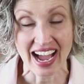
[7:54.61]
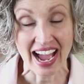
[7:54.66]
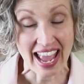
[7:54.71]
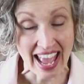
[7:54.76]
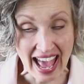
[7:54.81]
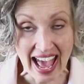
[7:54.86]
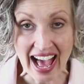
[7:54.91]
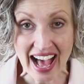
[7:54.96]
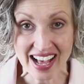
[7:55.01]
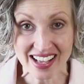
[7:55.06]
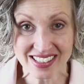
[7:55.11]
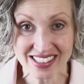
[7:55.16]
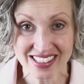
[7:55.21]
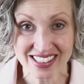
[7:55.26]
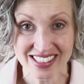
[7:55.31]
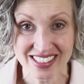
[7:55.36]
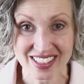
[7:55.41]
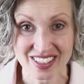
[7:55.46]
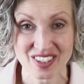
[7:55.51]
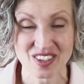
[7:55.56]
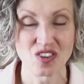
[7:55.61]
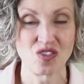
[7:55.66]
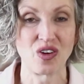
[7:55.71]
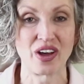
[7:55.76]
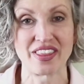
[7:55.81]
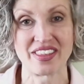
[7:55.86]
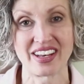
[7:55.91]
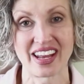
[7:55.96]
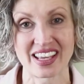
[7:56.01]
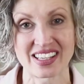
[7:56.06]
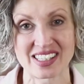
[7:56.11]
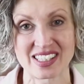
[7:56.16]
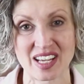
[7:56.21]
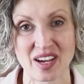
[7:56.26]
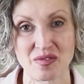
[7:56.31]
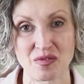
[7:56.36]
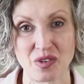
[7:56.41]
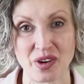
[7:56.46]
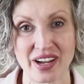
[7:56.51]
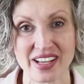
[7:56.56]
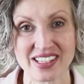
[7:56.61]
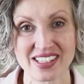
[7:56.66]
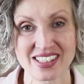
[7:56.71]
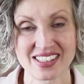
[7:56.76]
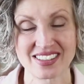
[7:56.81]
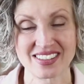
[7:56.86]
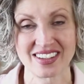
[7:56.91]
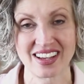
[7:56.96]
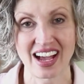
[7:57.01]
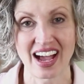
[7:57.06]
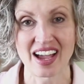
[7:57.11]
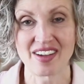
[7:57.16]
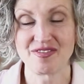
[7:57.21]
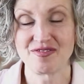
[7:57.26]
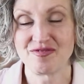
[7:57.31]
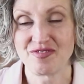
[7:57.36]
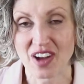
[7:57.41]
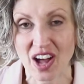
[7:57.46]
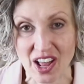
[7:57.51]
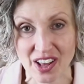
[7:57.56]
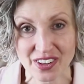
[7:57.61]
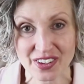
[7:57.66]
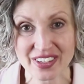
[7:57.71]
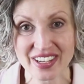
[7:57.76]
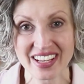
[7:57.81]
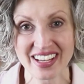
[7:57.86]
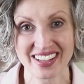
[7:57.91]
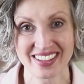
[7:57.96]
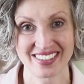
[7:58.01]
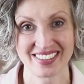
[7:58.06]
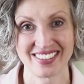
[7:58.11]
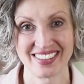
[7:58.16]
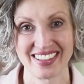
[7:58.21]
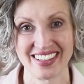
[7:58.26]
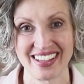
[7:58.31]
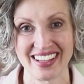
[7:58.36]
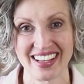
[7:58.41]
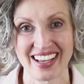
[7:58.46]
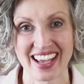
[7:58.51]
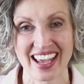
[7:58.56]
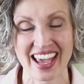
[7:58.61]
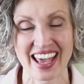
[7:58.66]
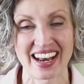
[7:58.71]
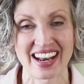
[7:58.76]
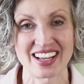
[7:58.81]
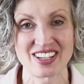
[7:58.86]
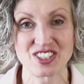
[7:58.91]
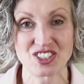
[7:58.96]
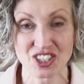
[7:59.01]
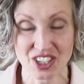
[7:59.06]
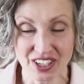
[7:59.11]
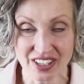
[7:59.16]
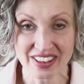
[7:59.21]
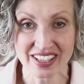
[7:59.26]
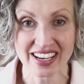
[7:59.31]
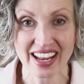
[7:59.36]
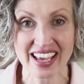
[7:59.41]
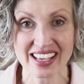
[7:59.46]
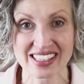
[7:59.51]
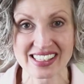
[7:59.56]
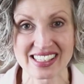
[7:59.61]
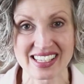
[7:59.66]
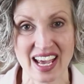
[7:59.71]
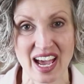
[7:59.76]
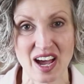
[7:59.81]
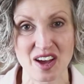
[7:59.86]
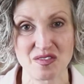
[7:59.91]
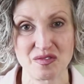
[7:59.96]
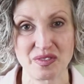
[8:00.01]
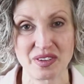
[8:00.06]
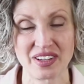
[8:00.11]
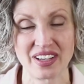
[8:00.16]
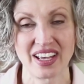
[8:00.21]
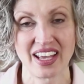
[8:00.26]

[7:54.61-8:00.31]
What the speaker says: I asked what the next step was, I followed it, and I took the next step,